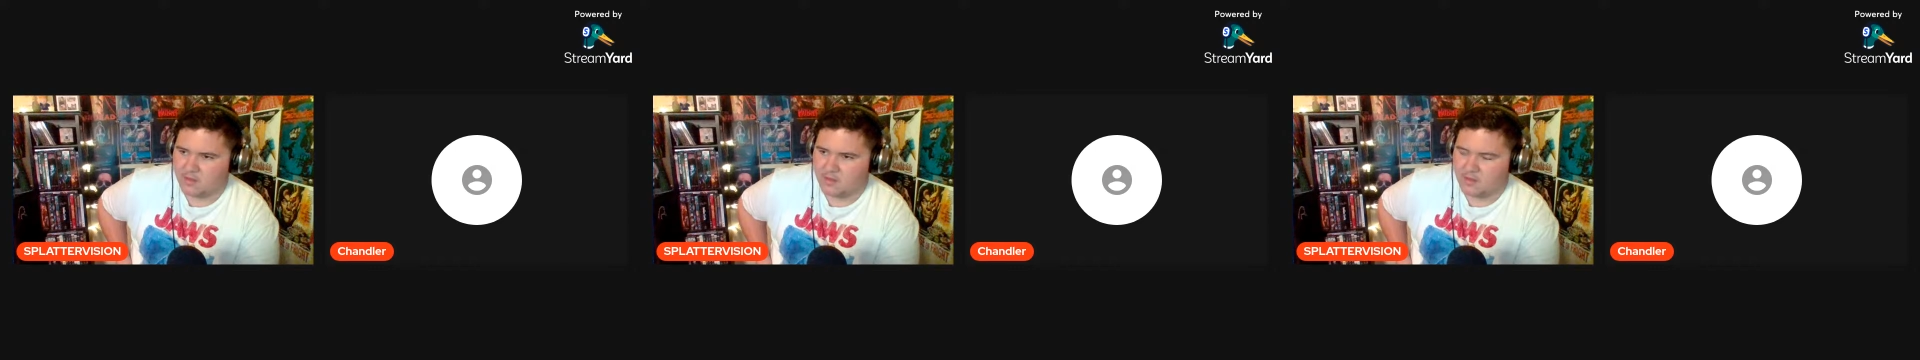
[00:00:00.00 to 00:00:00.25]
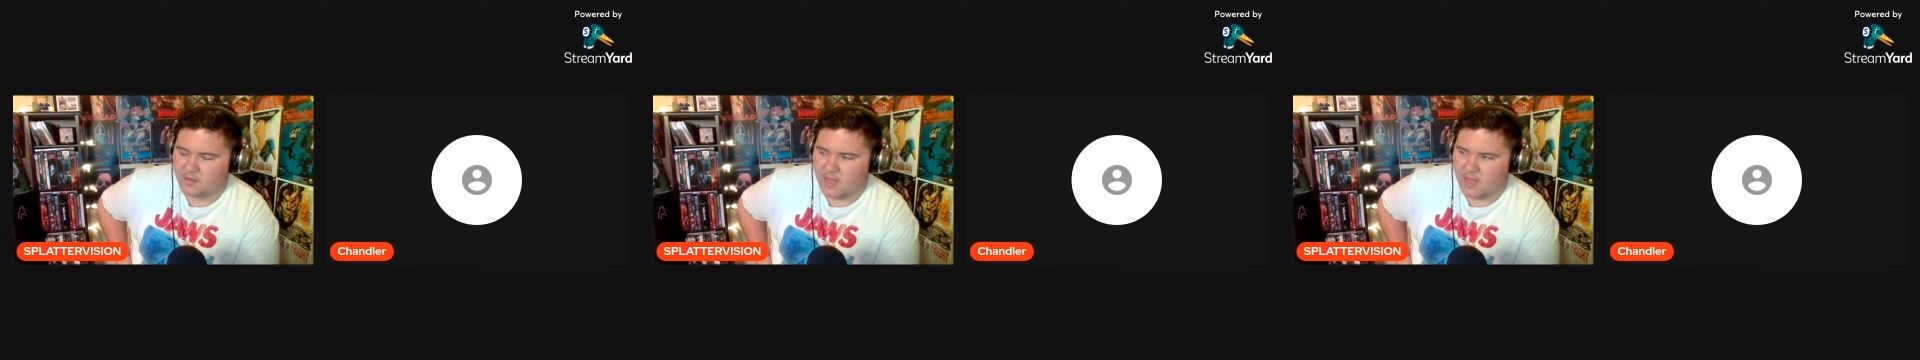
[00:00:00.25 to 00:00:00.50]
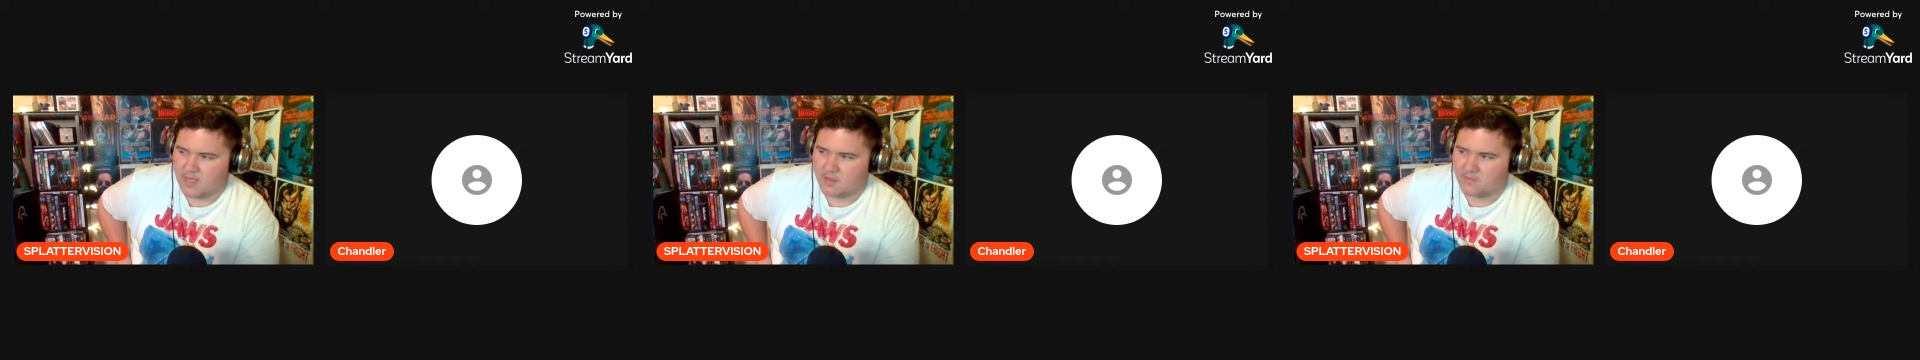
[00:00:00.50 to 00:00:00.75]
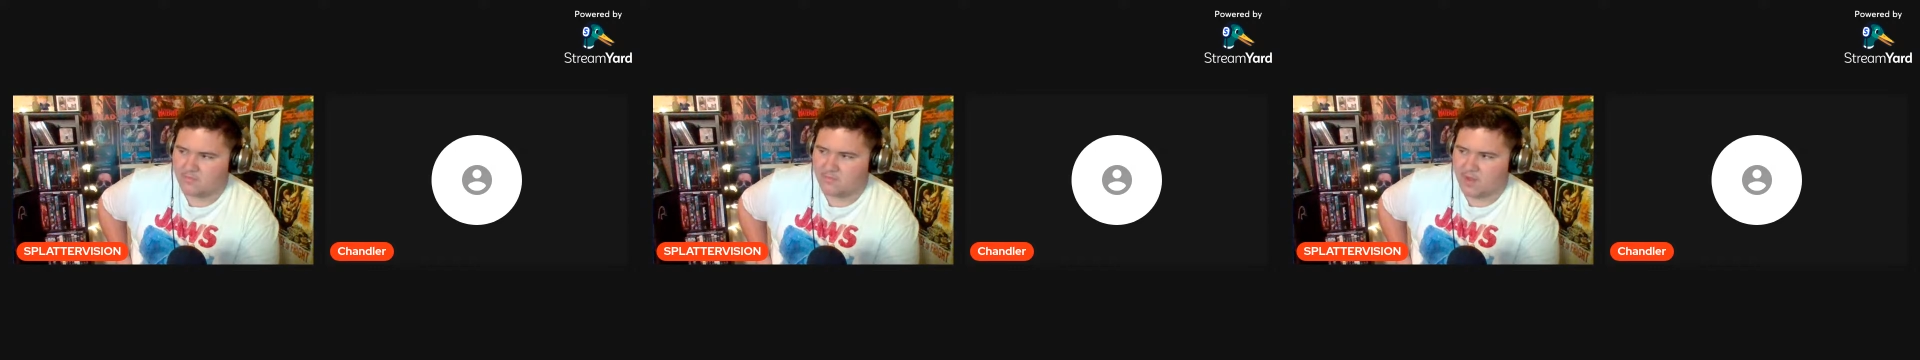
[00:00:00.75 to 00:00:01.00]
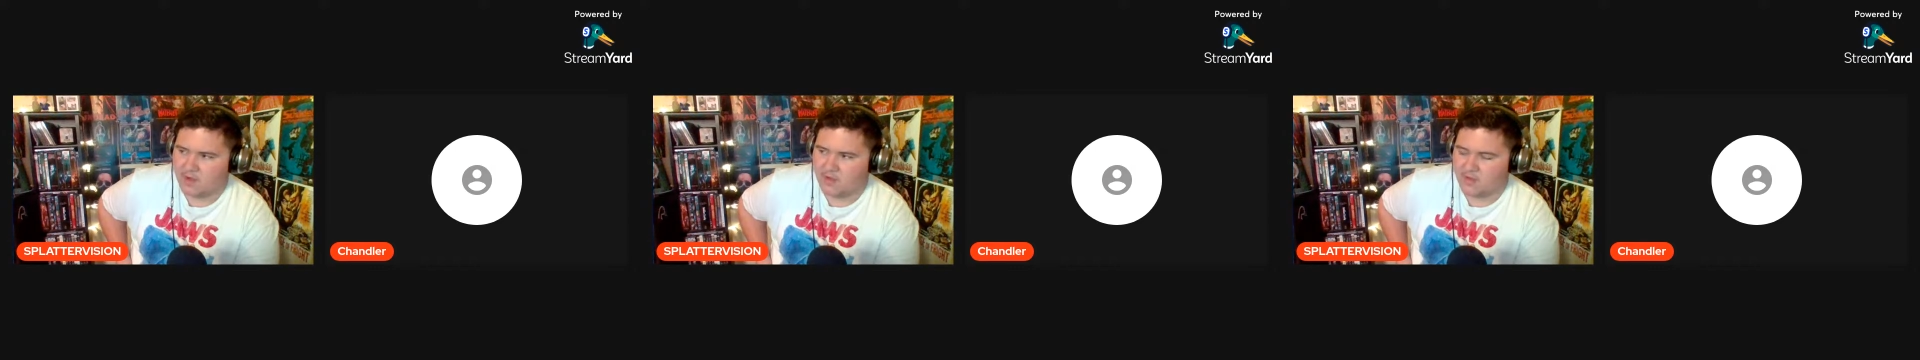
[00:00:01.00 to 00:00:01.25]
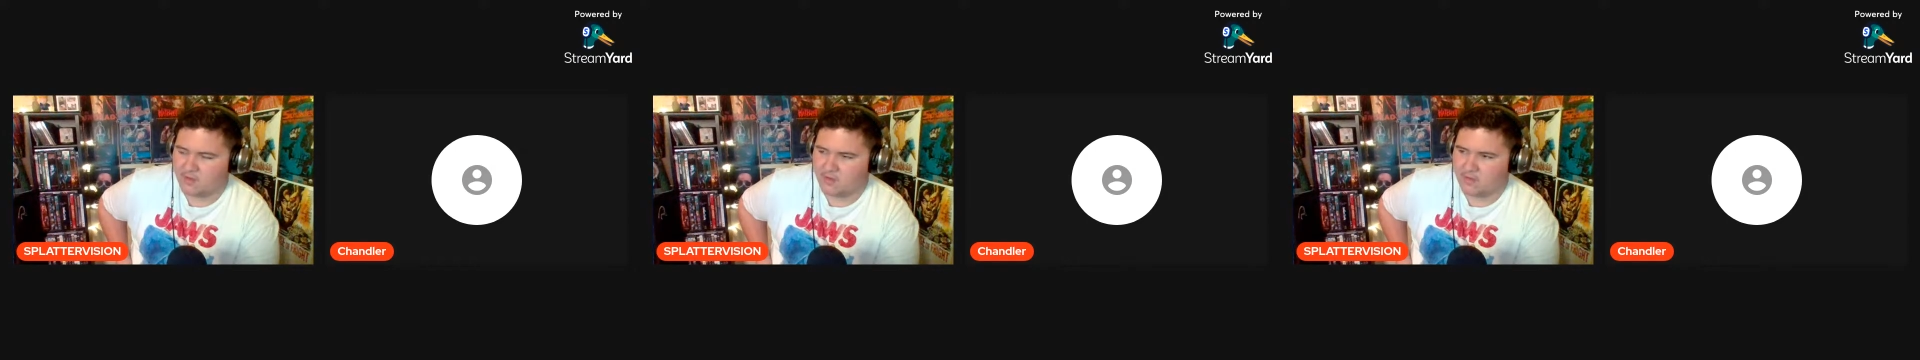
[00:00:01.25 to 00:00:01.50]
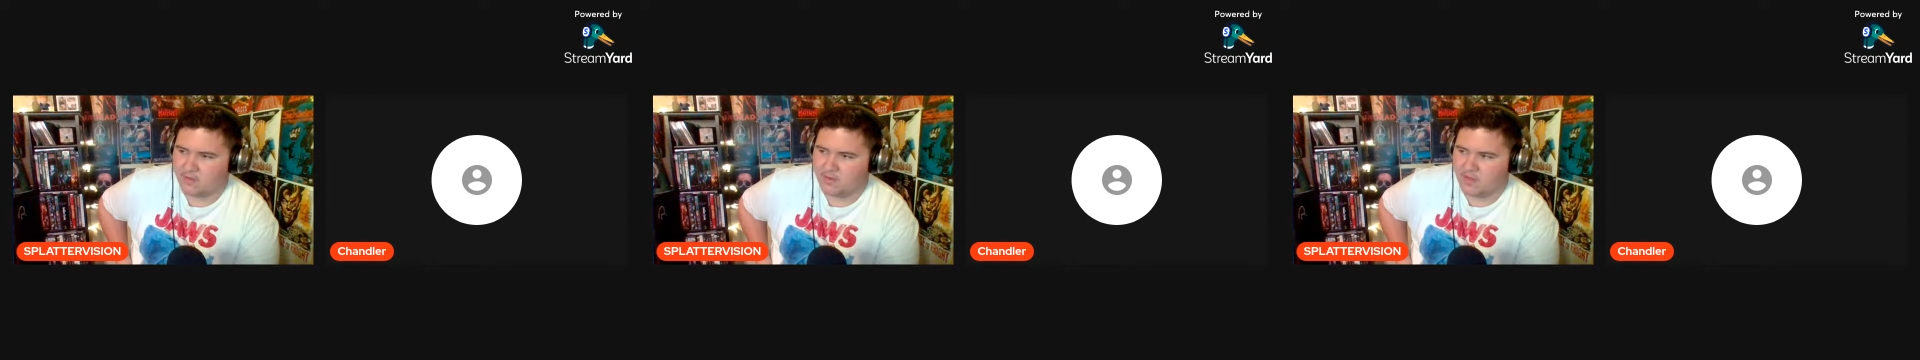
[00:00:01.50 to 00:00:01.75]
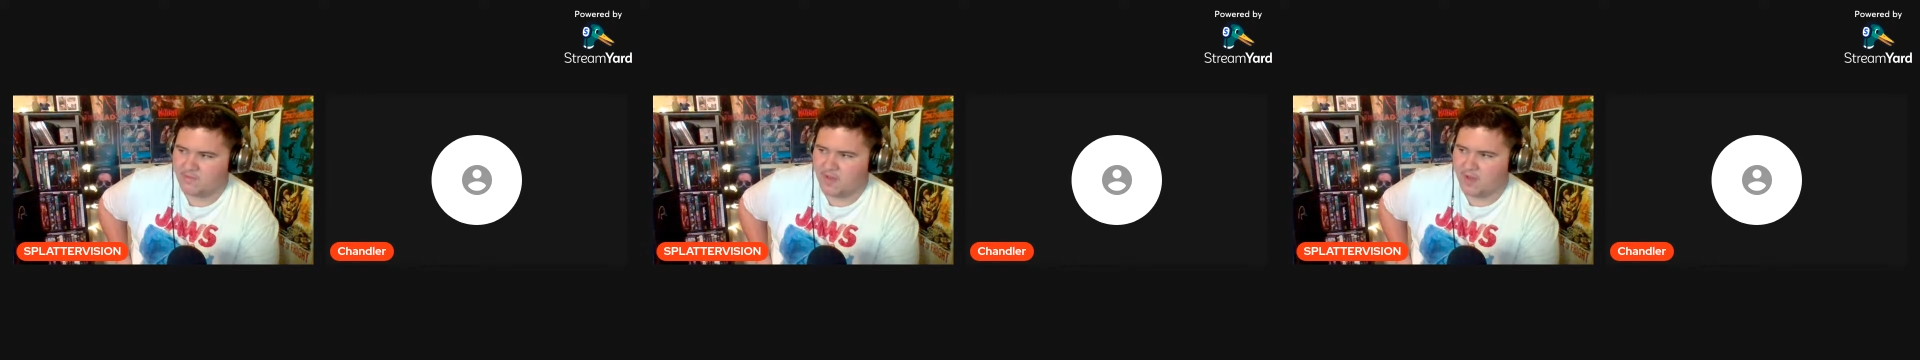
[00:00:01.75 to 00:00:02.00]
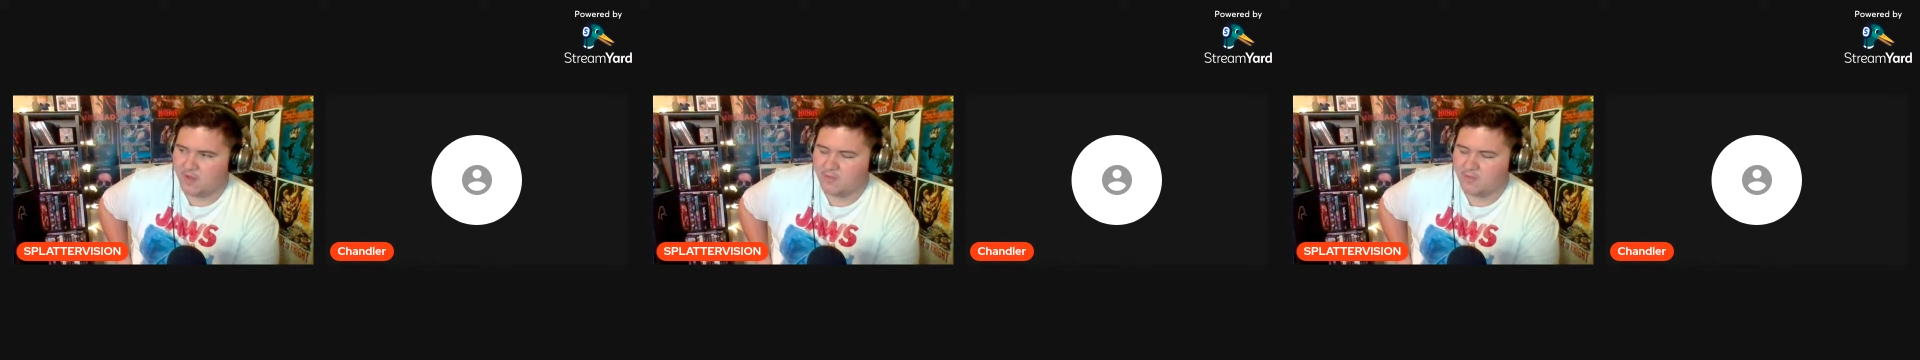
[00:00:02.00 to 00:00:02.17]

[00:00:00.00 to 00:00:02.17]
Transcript: they value